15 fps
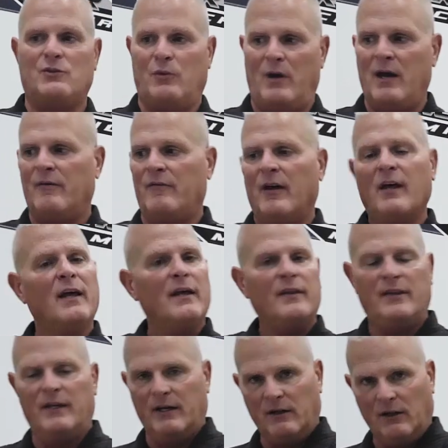We have
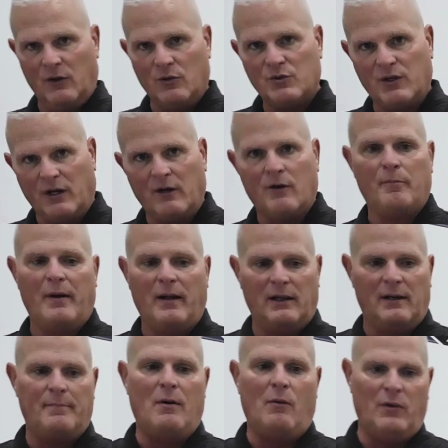the enclosed
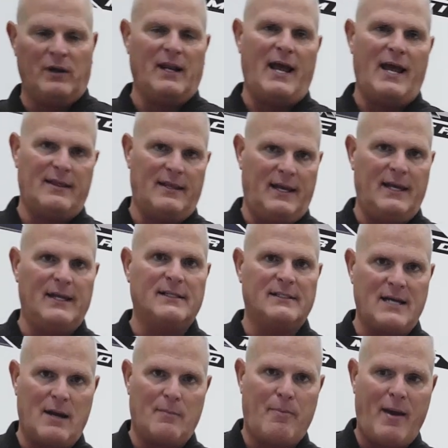underbelly, but we can add the heated
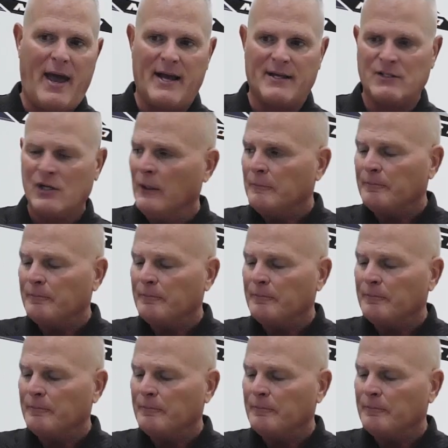tank pads.